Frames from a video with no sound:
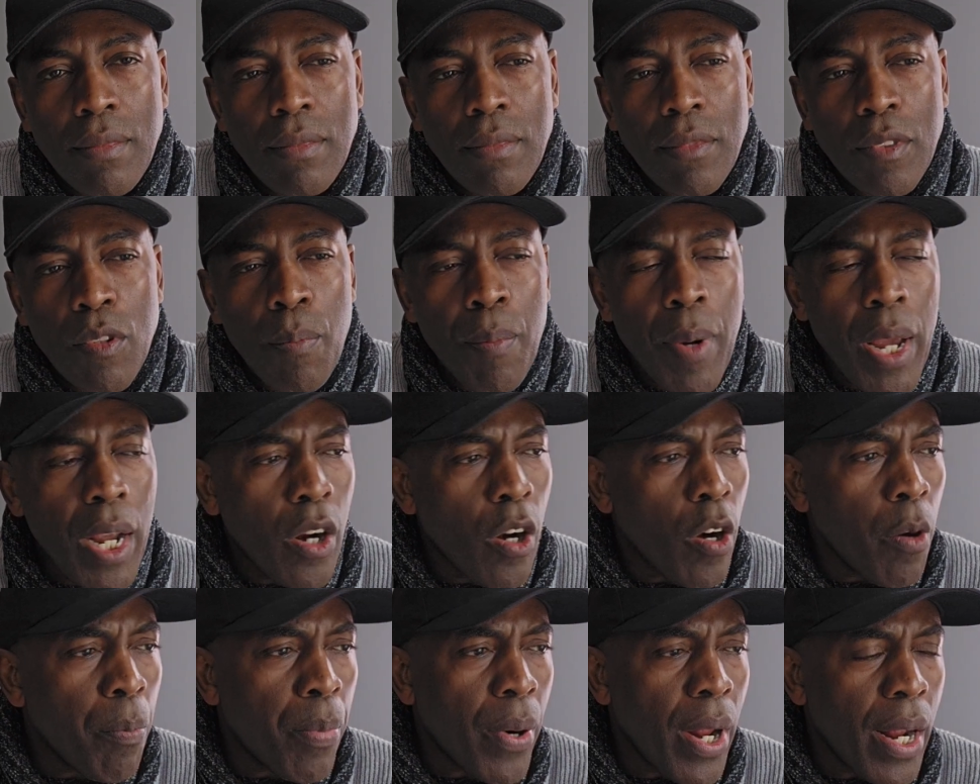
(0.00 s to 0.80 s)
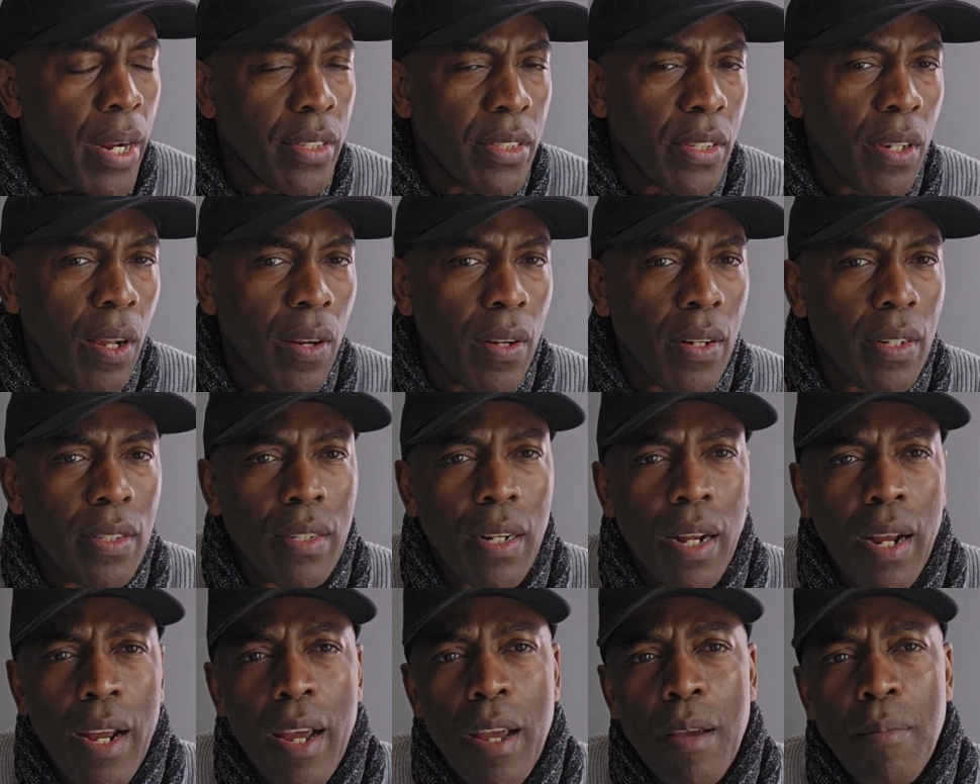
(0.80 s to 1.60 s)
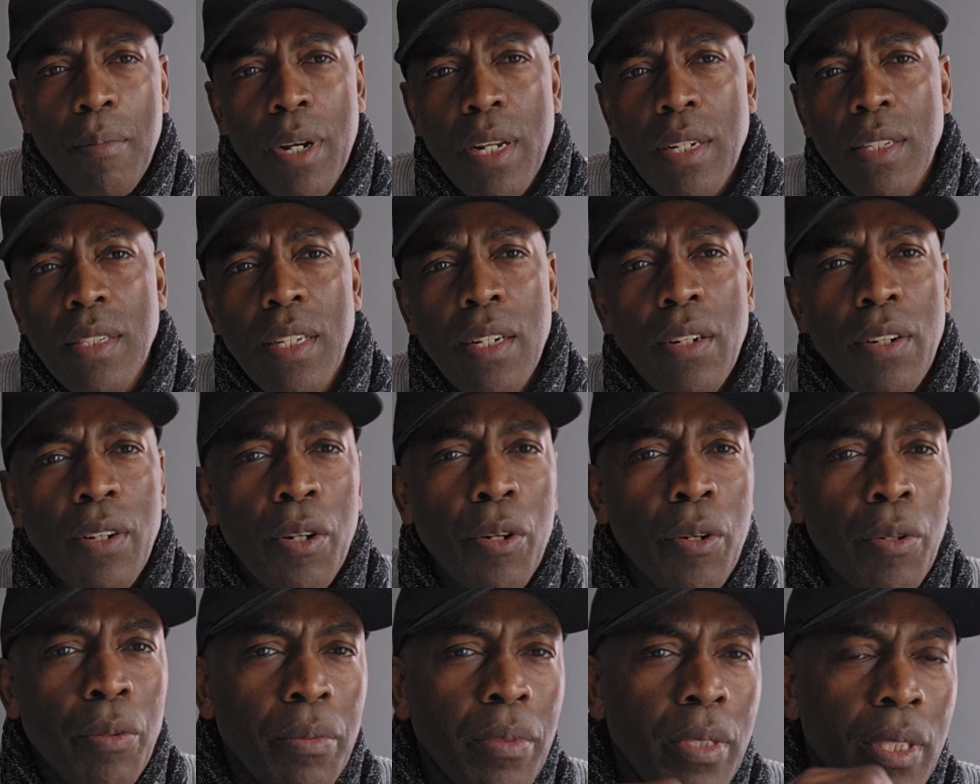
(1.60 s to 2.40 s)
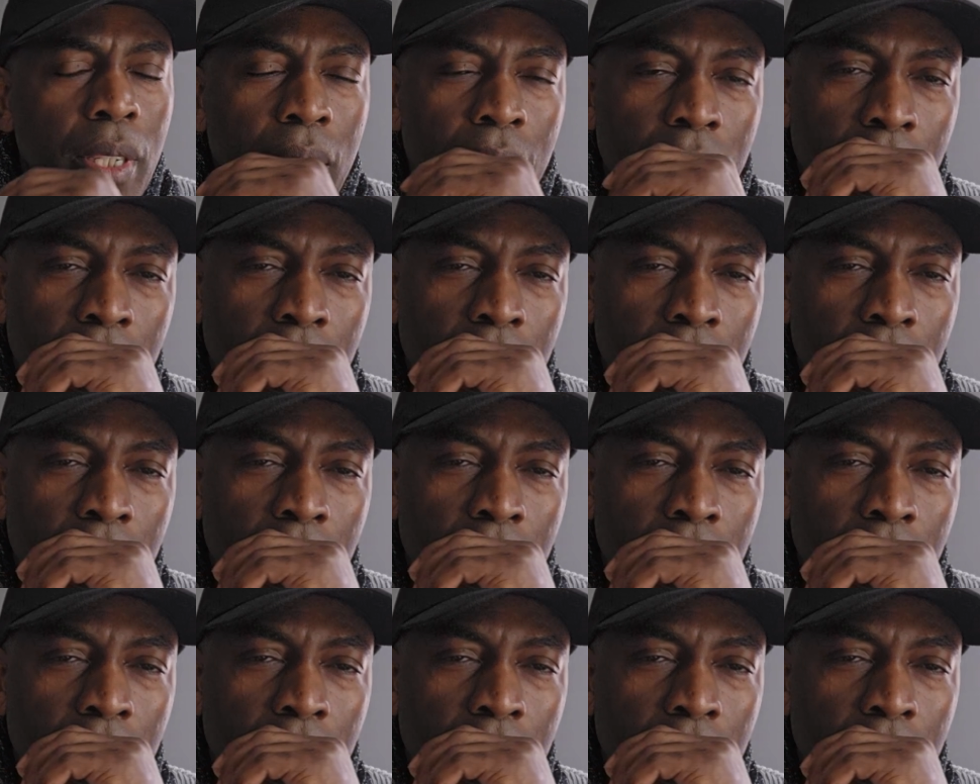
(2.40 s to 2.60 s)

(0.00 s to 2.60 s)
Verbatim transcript: You make your plans all the time and, you know,